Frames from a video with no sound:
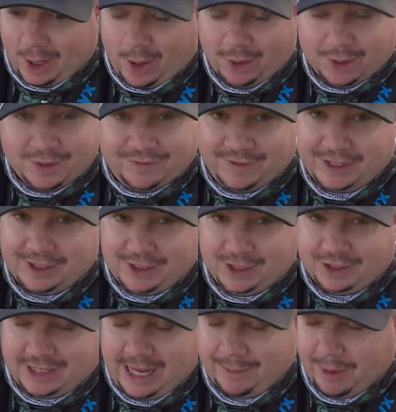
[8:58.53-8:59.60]
All this fish
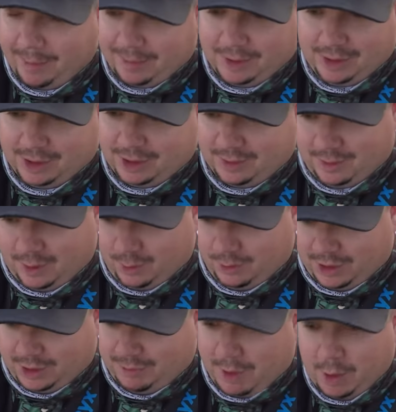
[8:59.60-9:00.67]
just came up and just
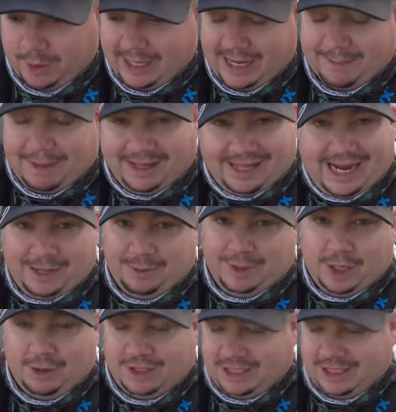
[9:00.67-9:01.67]
were smoking it. My line would go